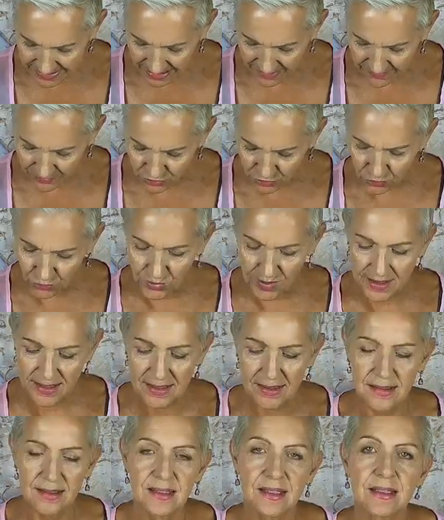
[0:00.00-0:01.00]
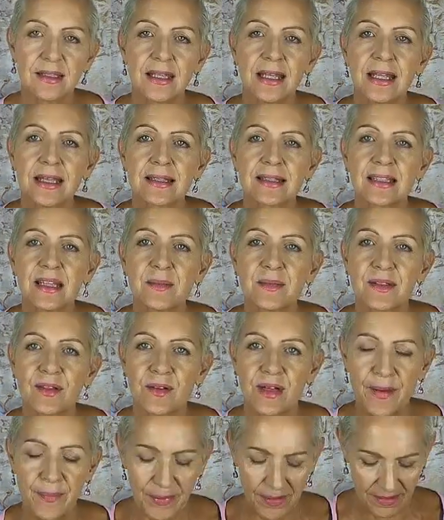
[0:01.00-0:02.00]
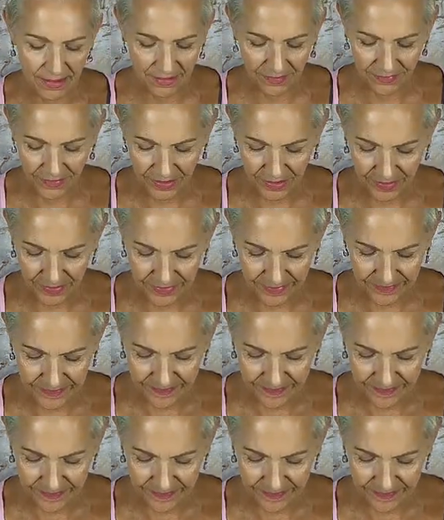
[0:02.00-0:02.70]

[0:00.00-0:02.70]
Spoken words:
have a choice as to the next steps on our path, yeah?